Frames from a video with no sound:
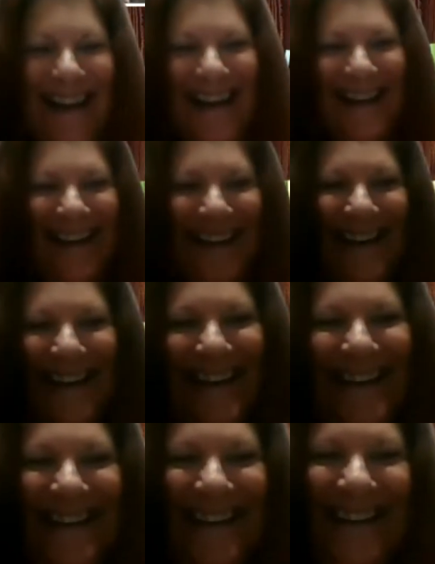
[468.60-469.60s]

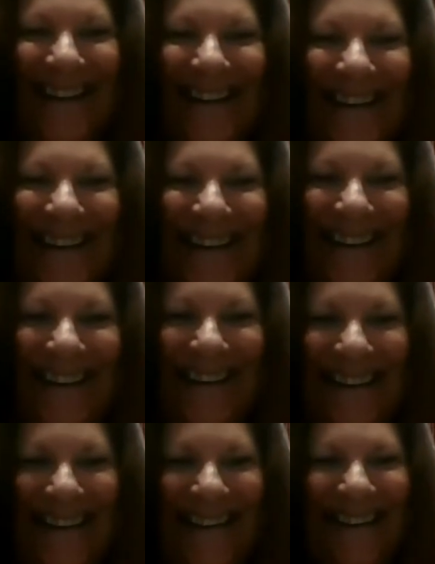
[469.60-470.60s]

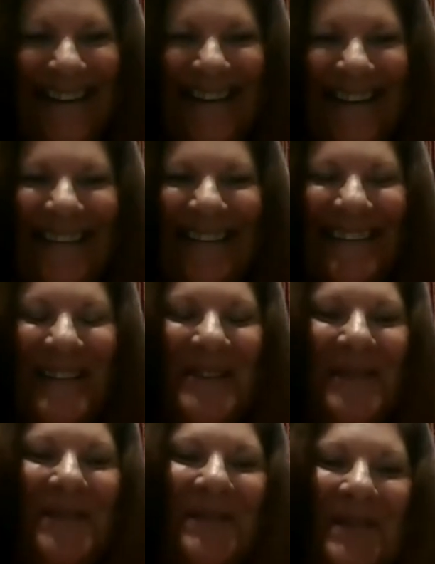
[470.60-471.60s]

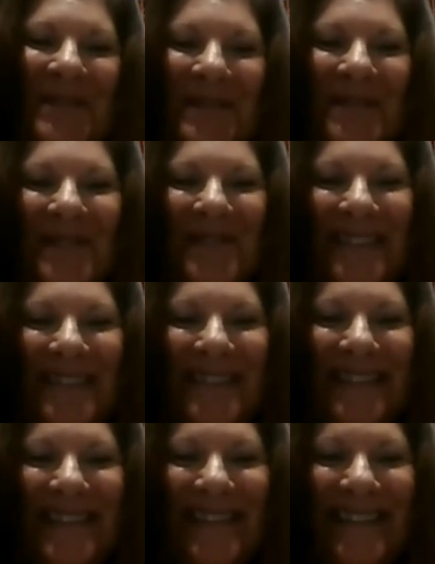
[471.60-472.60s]

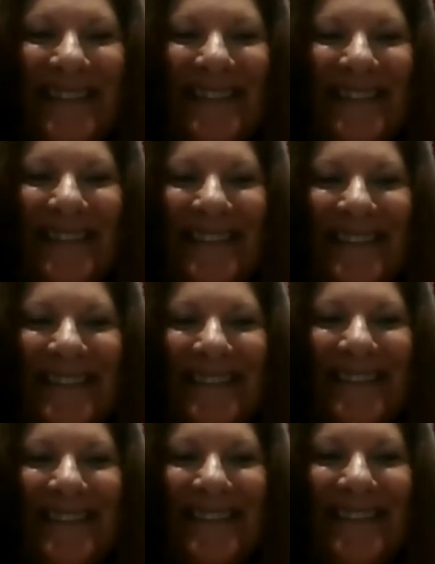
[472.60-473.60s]

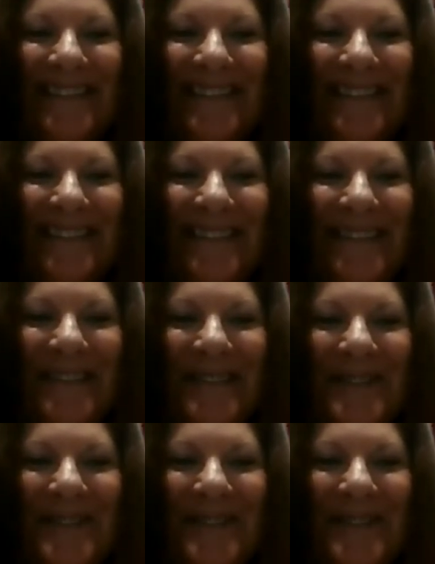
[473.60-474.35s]
(silent)